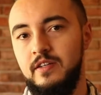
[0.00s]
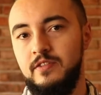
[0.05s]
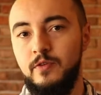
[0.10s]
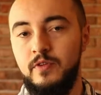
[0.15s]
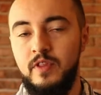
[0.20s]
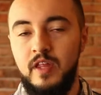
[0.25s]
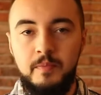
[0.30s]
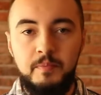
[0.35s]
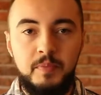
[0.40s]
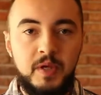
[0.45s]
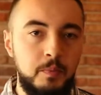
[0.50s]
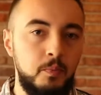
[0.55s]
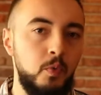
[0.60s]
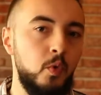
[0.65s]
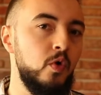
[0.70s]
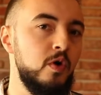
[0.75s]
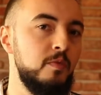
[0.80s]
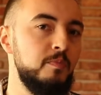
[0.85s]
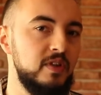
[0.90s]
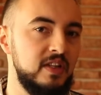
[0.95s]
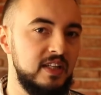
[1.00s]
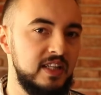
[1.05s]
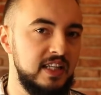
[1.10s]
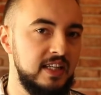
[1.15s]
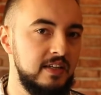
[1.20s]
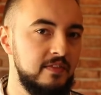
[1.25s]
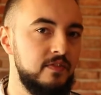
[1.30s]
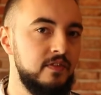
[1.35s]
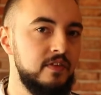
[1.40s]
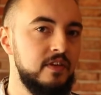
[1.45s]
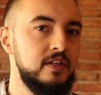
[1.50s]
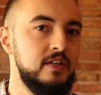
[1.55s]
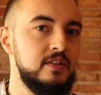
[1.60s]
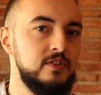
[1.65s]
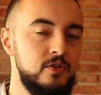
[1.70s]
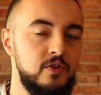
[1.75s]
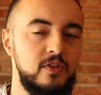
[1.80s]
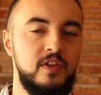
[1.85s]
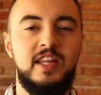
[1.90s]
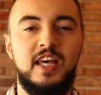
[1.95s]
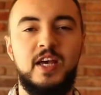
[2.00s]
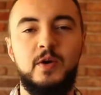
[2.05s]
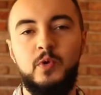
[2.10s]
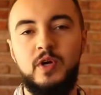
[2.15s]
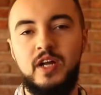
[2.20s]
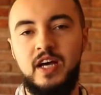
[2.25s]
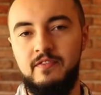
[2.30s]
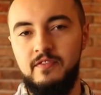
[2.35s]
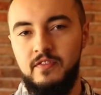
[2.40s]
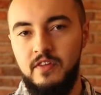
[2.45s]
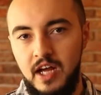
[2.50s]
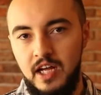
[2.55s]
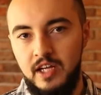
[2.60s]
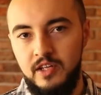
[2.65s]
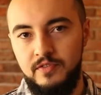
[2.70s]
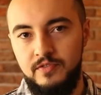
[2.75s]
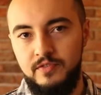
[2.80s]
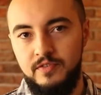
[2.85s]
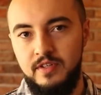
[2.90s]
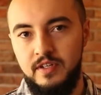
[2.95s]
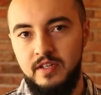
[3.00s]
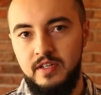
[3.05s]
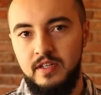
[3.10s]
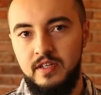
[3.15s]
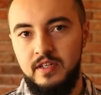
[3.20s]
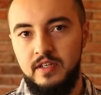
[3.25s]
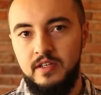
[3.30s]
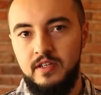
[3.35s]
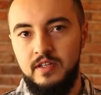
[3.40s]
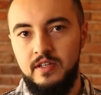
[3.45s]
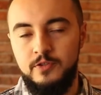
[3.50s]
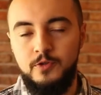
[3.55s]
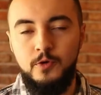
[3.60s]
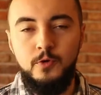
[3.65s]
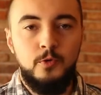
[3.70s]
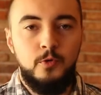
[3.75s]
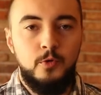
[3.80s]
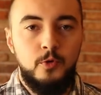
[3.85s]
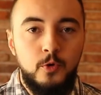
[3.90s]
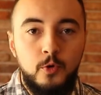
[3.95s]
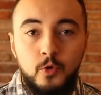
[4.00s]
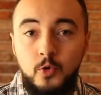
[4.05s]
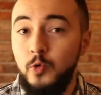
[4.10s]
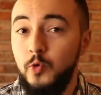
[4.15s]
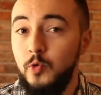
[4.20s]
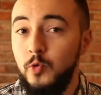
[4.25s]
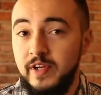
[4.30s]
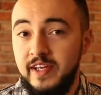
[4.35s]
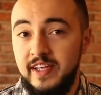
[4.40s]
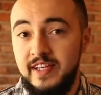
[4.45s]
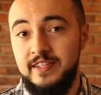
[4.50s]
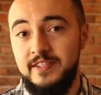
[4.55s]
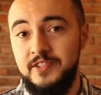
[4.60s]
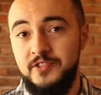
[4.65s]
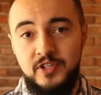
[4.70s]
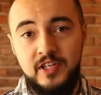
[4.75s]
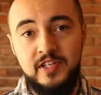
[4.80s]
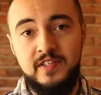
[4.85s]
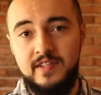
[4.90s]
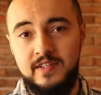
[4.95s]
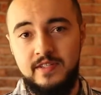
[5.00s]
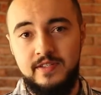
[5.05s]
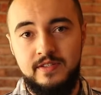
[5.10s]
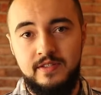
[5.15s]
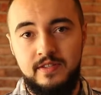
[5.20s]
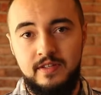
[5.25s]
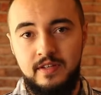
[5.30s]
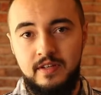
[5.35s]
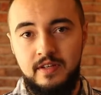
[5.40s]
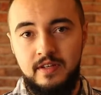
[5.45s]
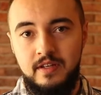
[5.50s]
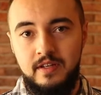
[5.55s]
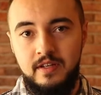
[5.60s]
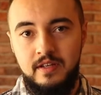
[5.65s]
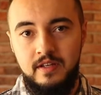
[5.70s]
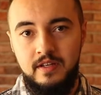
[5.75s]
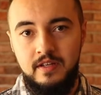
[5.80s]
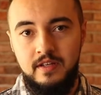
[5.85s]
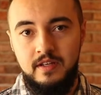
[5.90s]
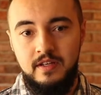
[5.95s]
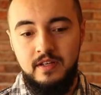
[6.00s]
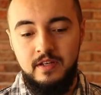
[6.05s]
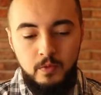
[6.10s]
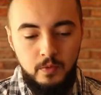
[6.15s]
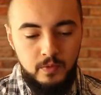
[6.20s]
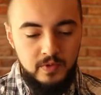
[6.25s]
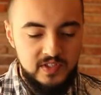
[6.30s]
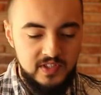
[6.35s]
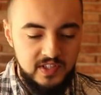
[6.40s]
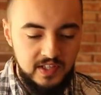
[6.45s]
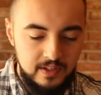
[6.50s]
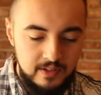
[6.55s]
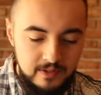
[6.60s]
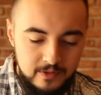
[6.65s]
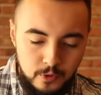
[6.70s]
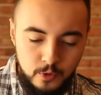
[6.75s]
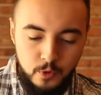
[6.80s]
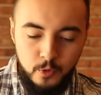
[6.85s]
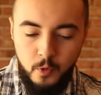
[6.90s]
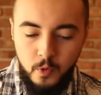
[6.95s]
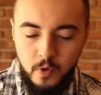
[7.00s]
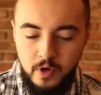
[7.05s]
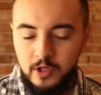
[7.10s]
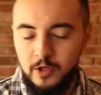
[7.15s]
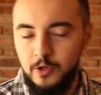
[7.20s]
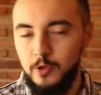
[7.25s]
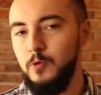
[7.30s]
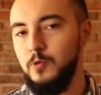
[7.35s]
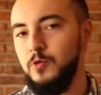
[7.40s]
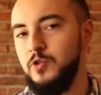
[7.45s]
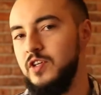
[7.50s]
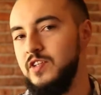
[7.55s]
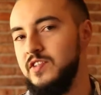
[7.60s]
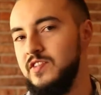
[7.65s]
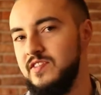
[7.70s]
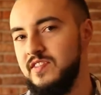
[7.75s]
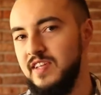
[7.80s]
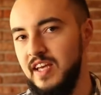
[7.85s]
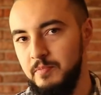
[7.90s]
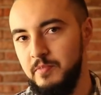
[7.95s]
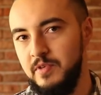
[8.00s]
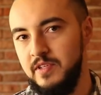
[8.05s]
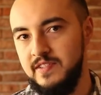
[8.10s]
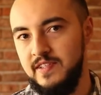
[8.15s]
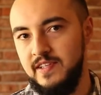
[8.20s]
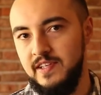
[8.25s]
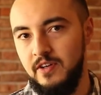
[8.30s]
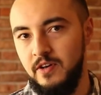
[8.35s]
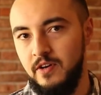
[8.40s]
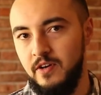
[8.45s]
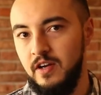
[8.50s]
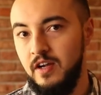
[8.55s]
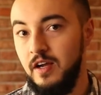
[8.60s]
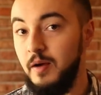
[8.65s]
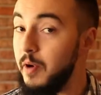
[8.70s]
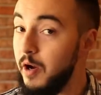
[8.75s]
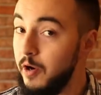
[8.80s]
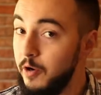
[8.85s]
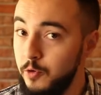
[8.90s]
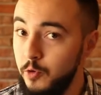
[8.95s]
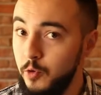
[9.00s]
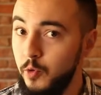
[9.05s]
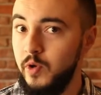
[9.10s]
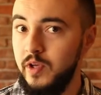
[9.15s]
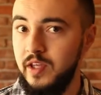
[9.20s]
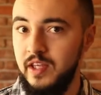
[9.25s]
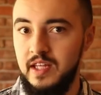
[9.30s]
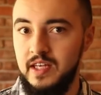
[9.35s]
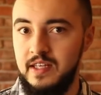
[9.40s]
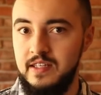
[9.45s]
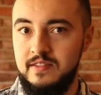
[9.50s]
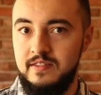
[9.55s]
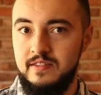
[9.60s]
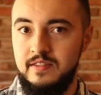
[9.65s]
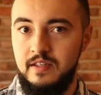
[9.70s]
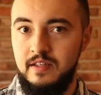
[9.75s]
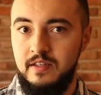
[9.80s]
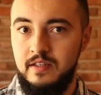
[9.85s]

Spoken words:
so that people would believe so that they would have life. So who is Jesus? Well, we see two huge statements here about who he is.